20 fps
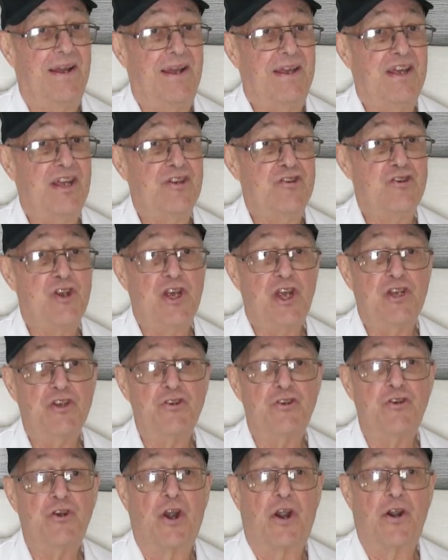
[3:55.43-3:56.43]
It
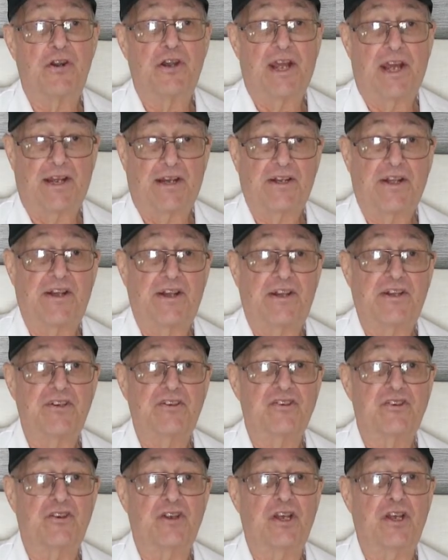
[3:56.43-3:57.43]
changed our
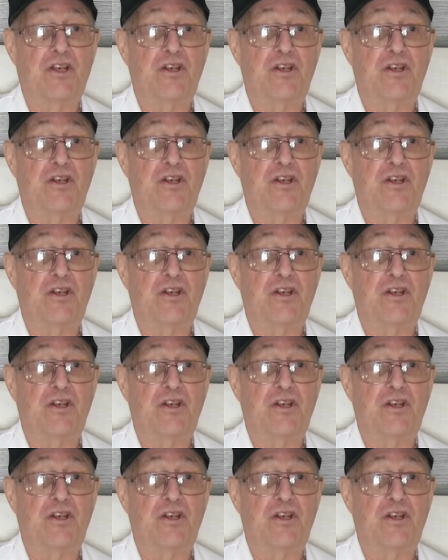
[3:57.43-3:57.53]
tactics.